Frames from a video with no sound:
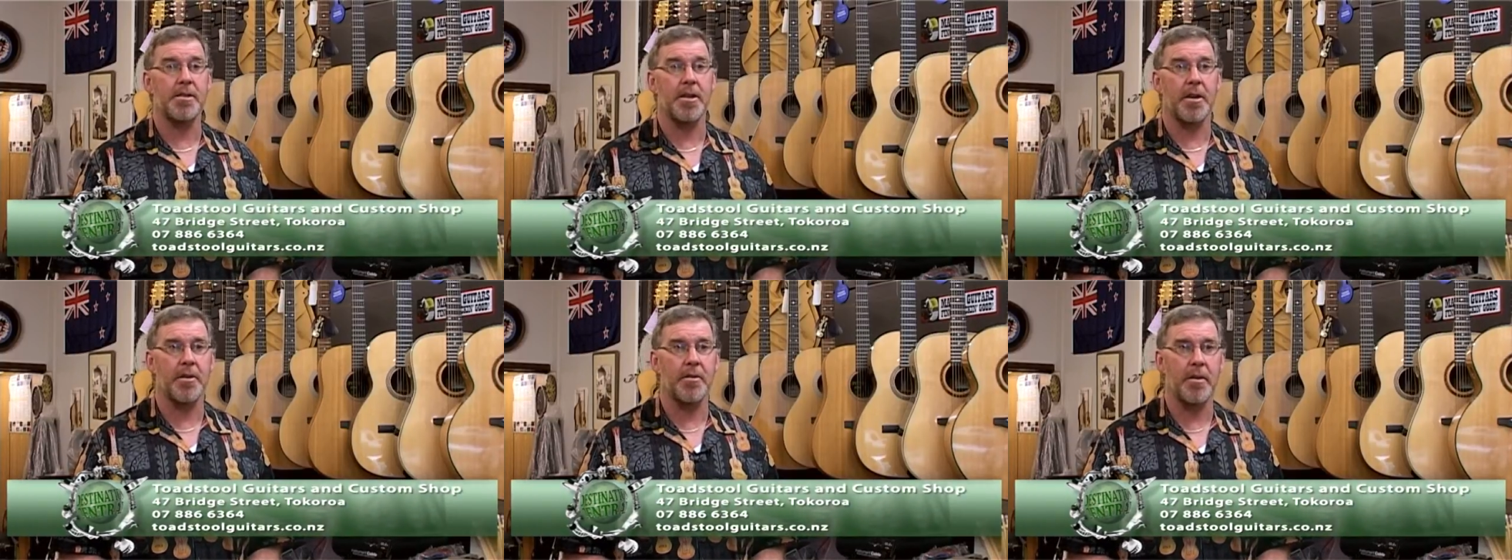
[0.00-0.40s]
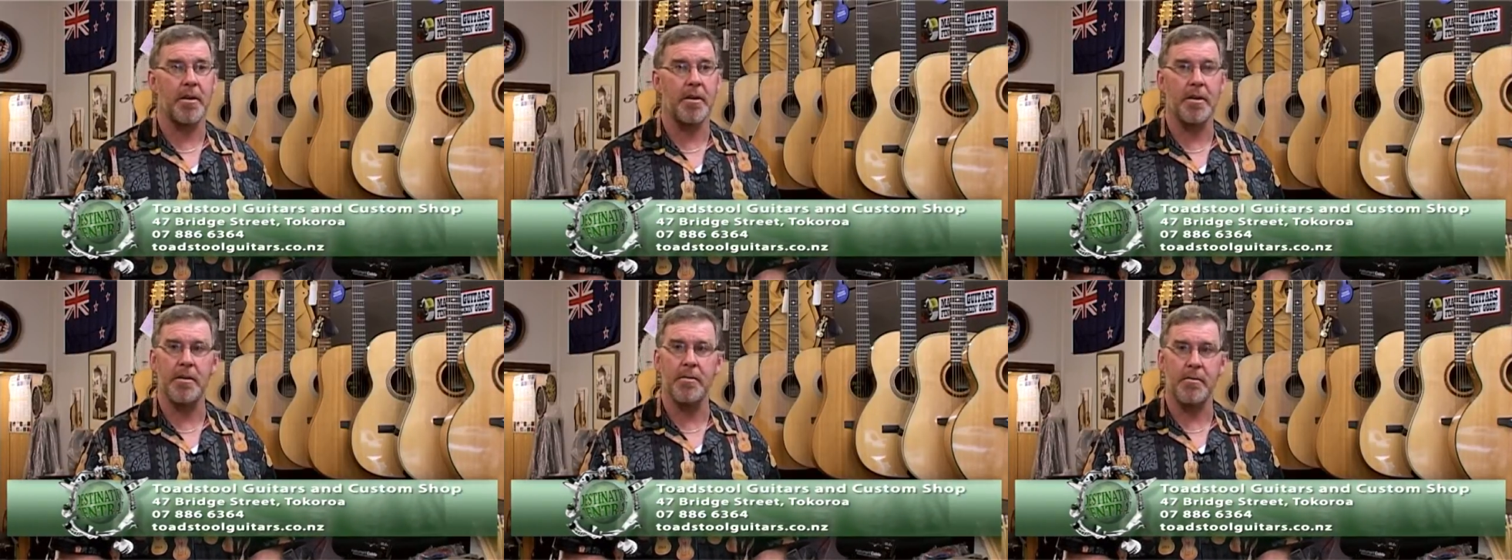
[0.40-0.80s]

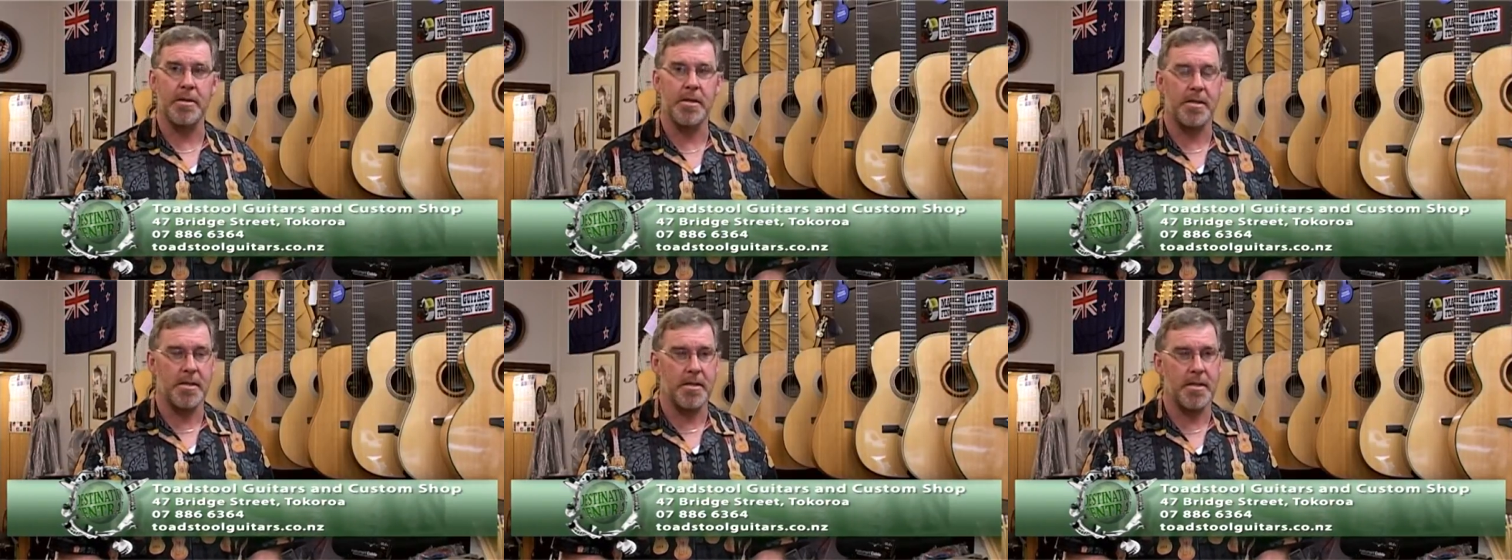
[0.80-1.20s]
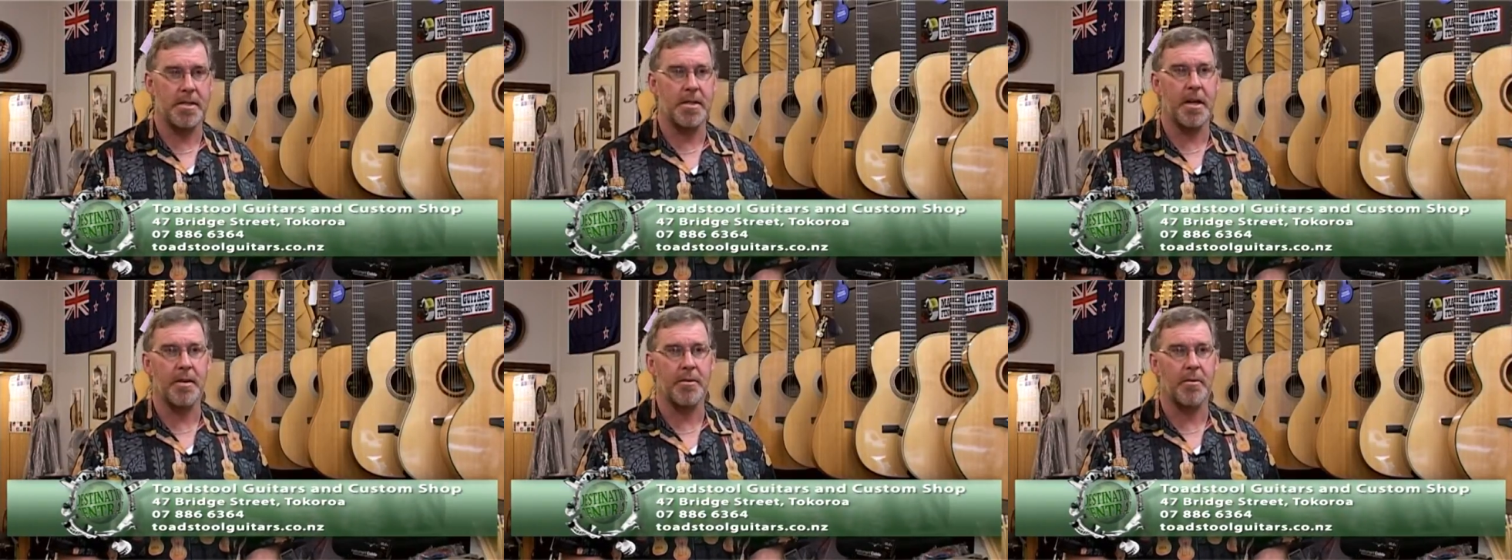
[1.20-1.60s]
Tokoroa, which is in the
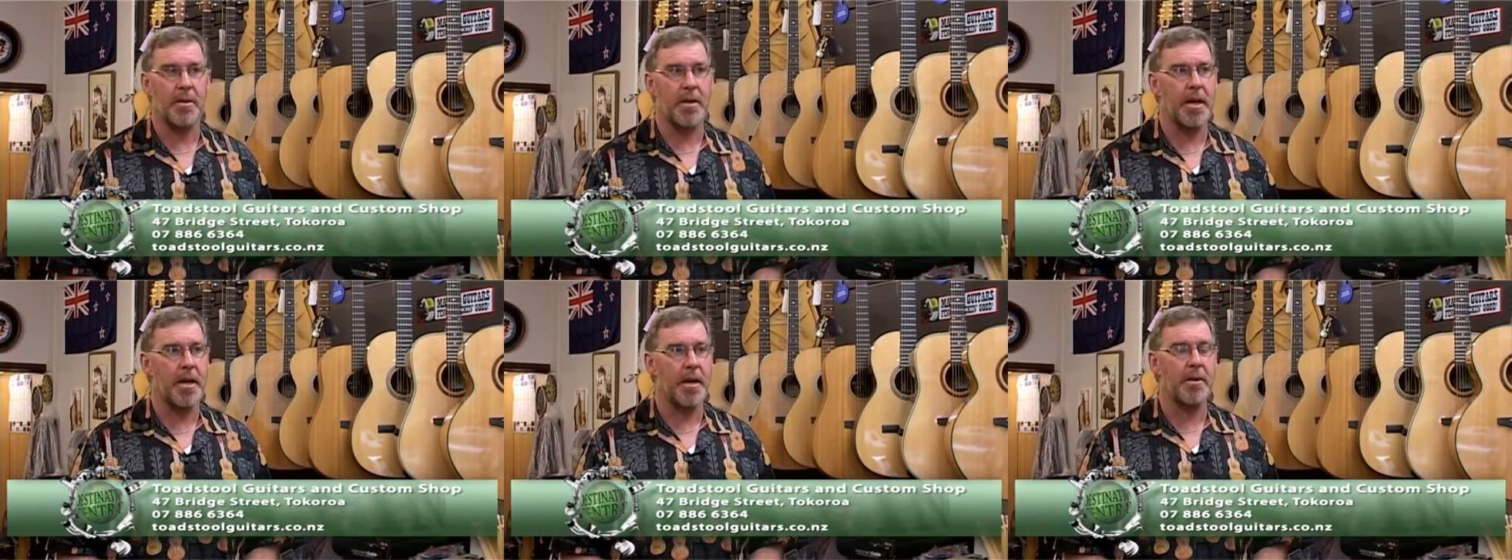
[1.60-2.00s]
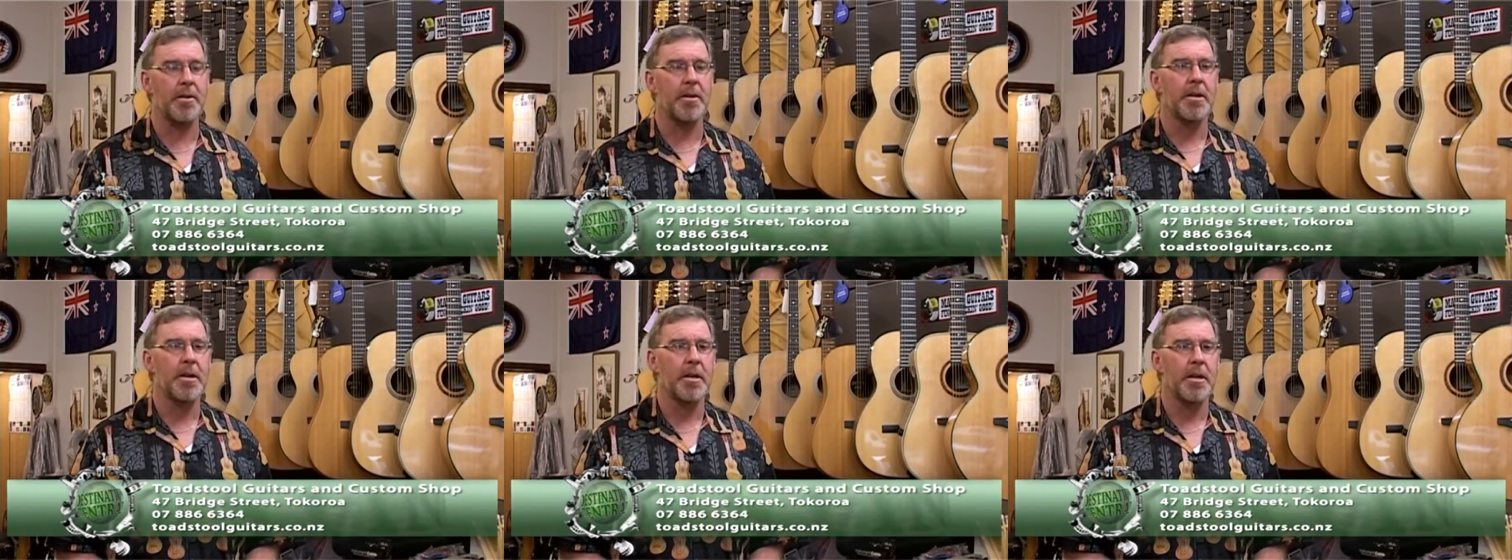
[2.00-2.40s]
South Waikato.